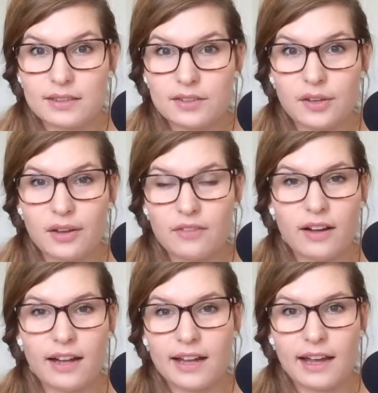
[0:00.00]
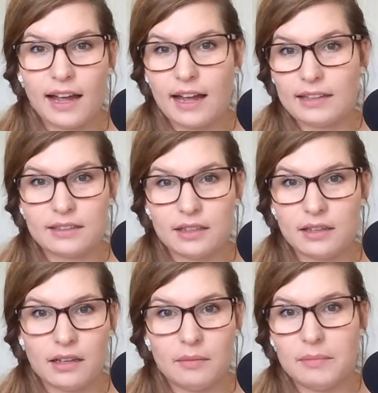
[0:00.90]
So if I add
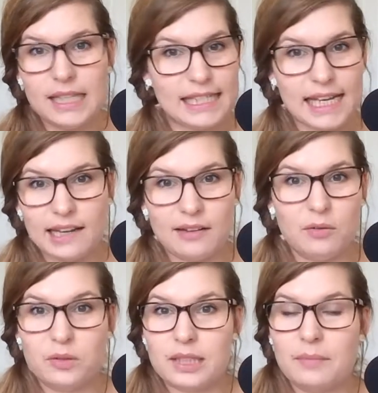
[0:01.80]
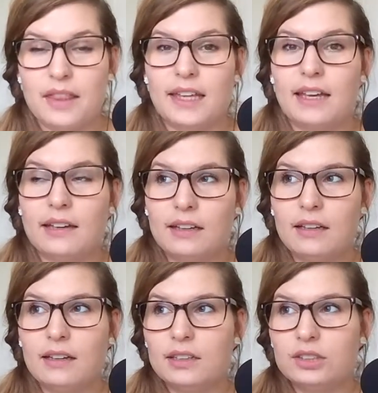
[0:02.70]
a meeting or something
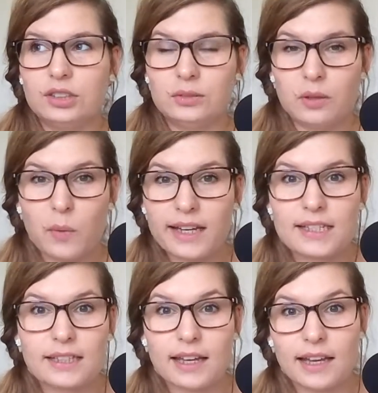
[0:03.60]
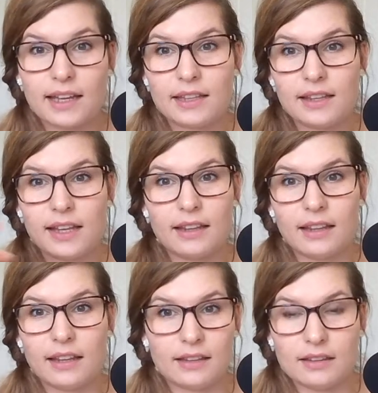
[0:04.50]
to a Wednesday,
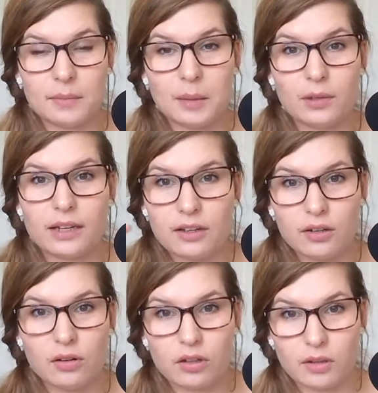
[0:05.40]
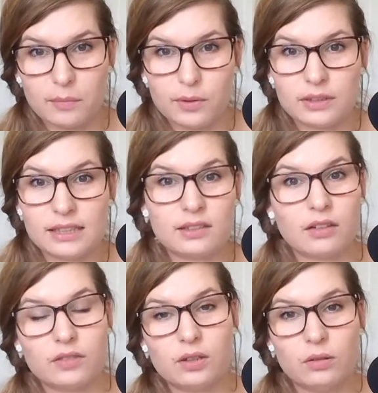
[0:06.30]
then people can no longer book
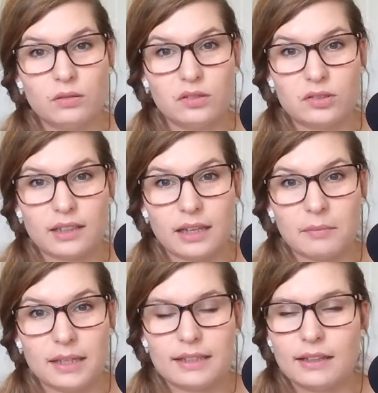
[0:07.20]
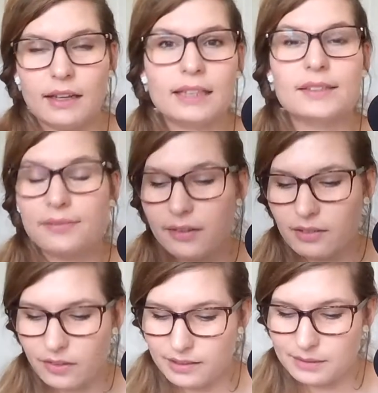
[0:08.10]
discovery calls during that meeting. It's very,
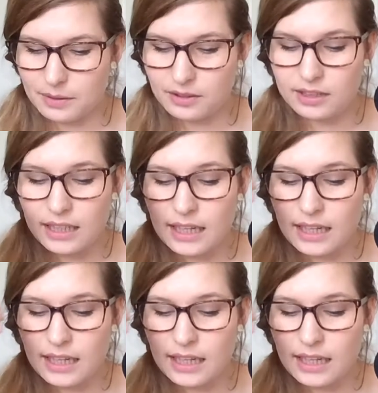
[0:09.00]
very smart.